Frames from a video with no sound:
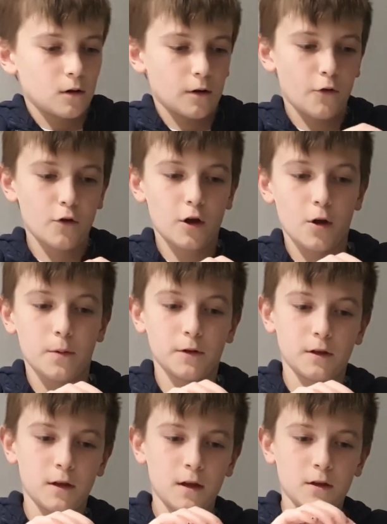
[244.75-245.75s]
I've already
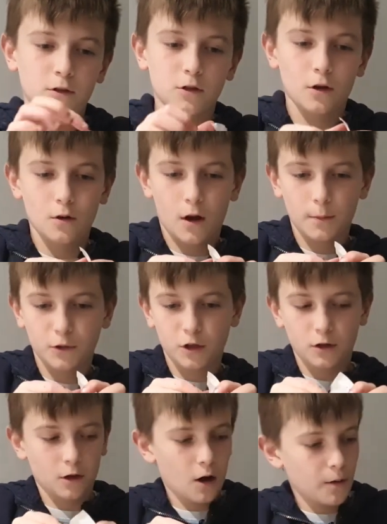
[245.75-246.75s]
opened it. So I'm
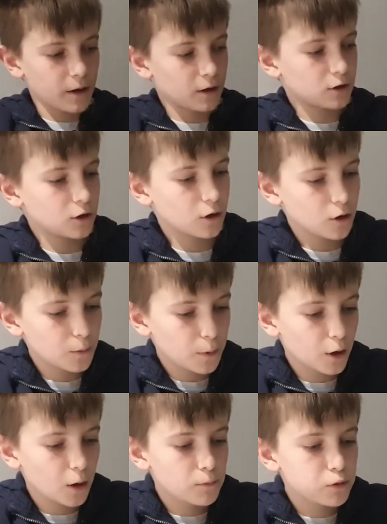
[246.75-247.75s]
going to
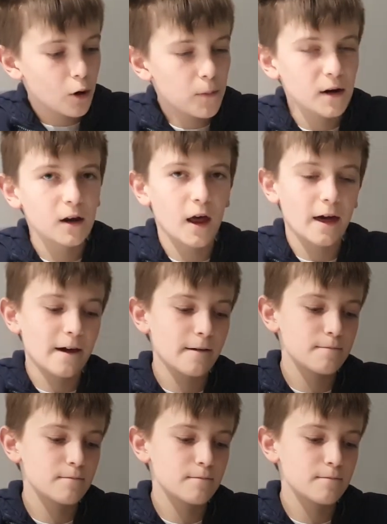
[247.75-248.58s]
put probably like